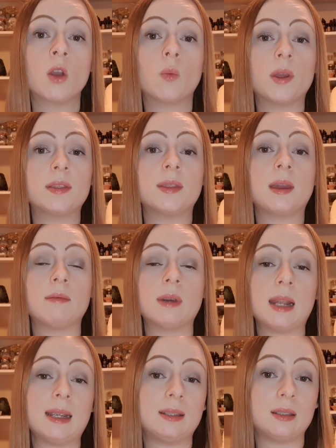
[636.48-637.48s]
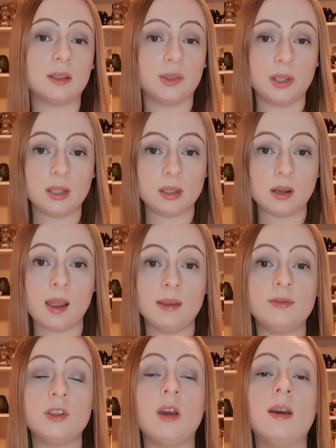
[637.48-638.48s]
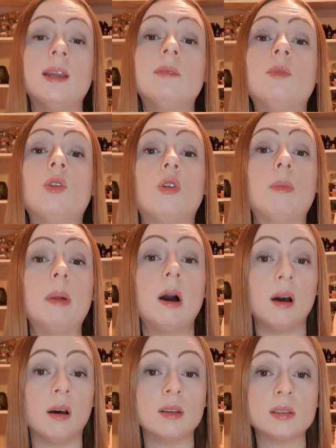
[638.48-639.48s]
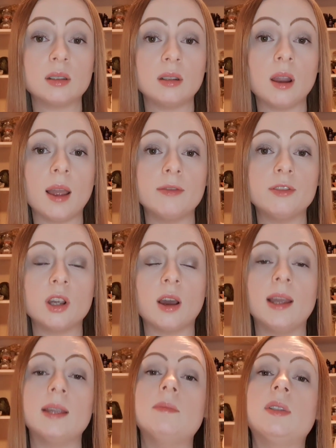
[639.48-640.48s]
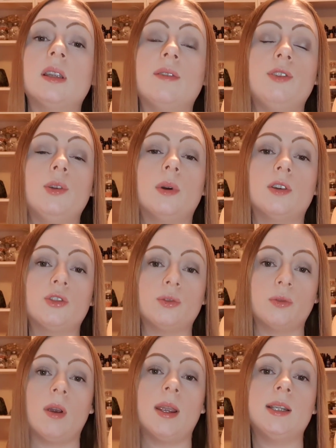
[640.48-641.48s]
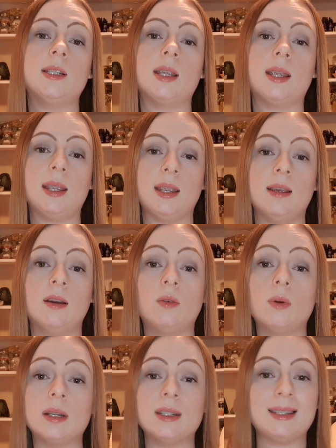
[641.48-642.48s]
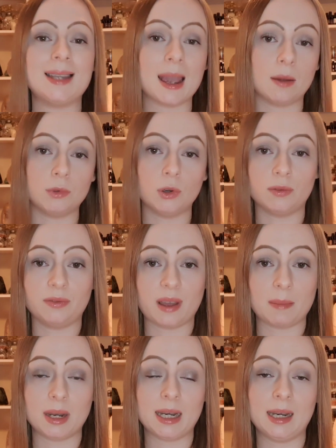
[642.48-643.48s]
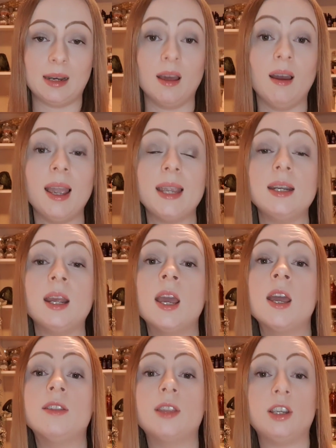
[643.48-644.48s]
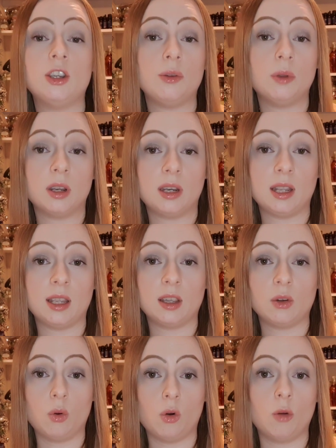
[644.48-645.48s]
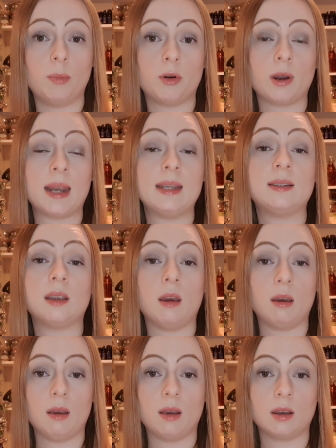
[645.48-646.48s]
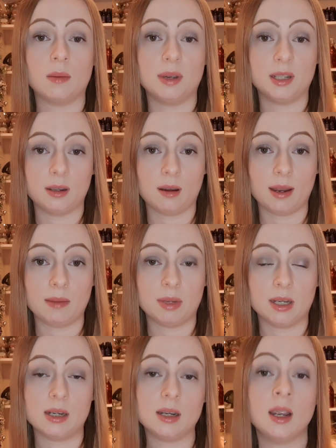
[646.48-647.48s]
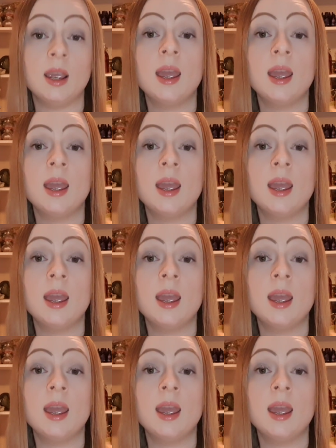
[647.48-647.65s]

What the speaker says: whether that relates to this lifetime or past lifetimes. If you are trying to heal down your family line, then you can incorporate a Herkimer diamond.